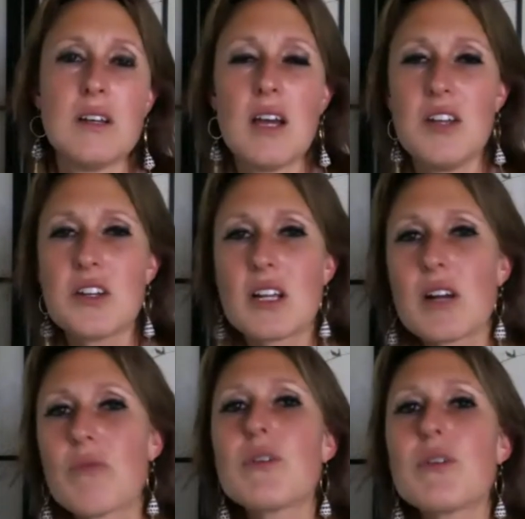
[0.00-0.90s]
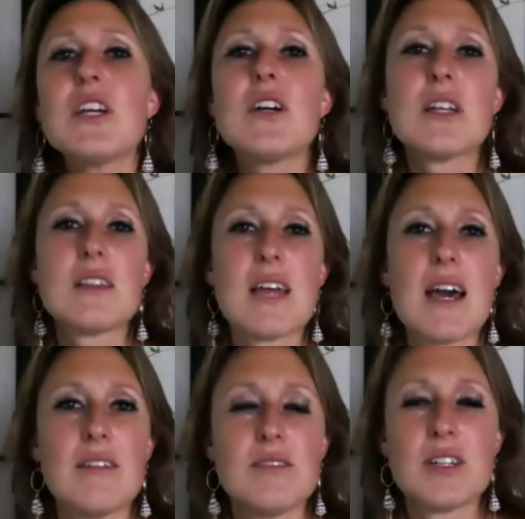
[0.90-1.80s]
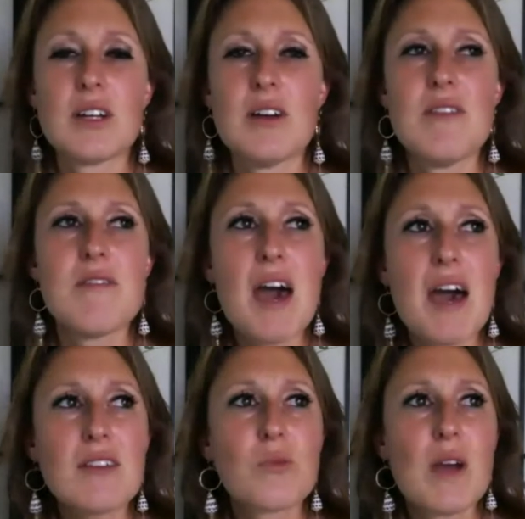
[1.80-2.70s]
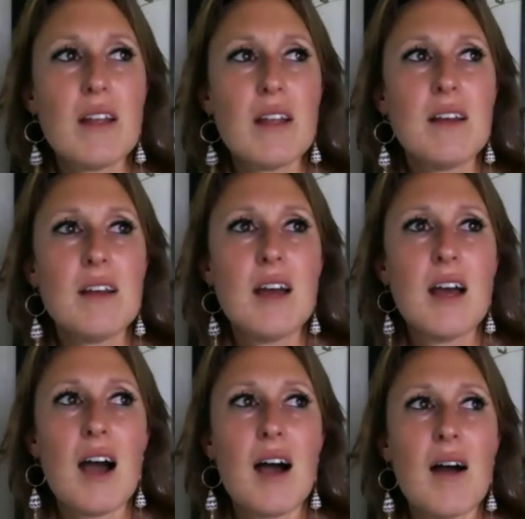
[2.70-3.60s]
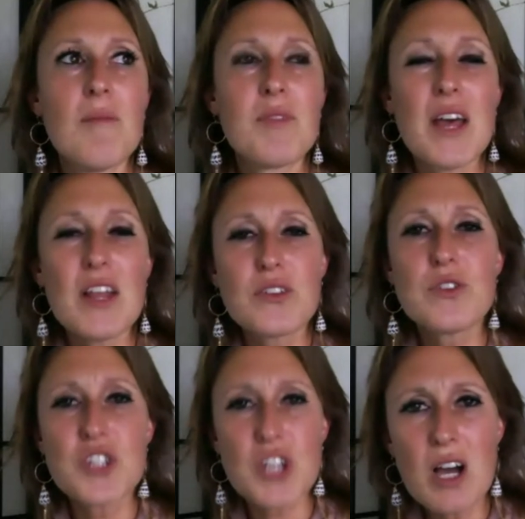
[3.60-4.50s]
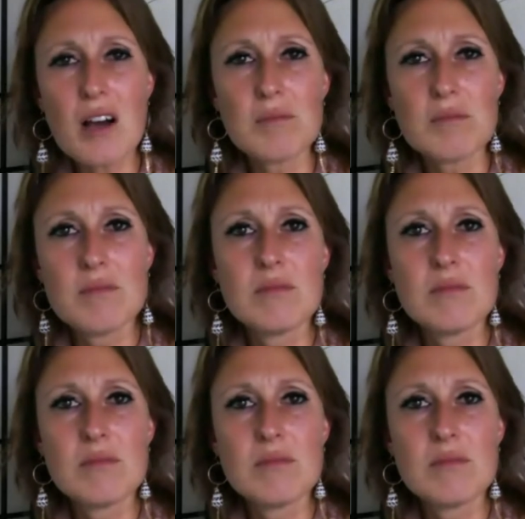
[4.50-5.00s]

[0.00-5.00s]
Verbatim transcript: And you got to get really good at that. You know, and that's when um, that's your job.